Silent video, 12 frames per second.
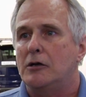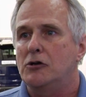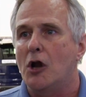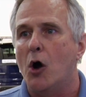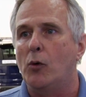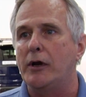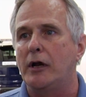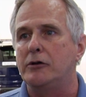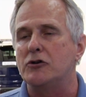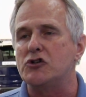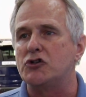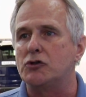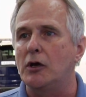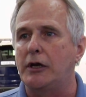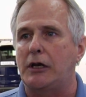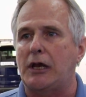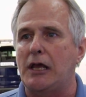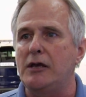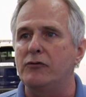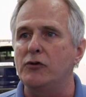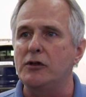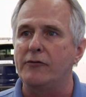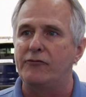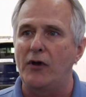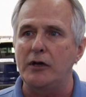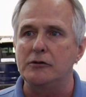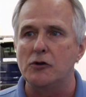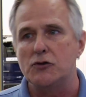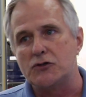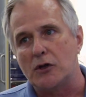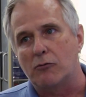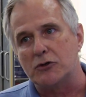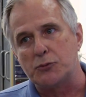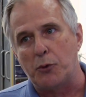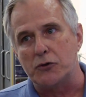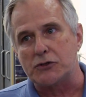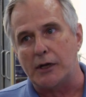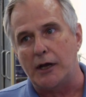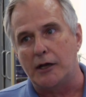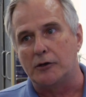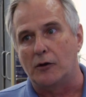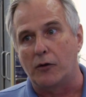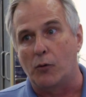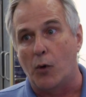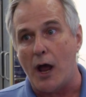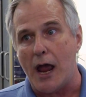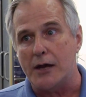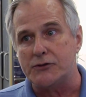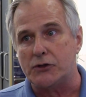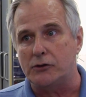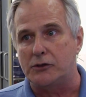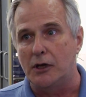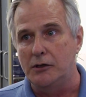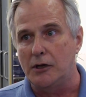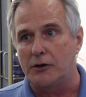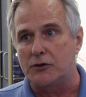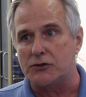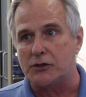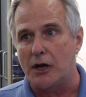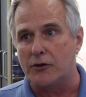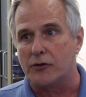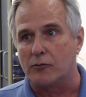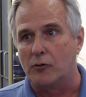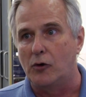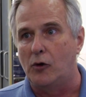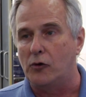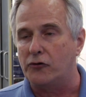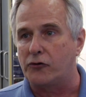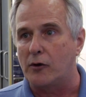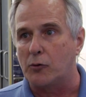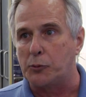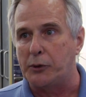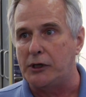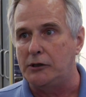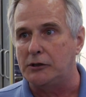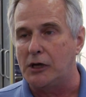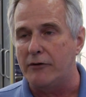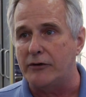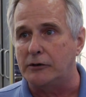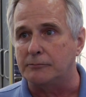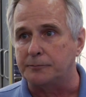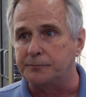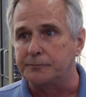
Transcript: No one understood it. Even the vendors that were supposed to handle the waste didn't understand the rules they were being given.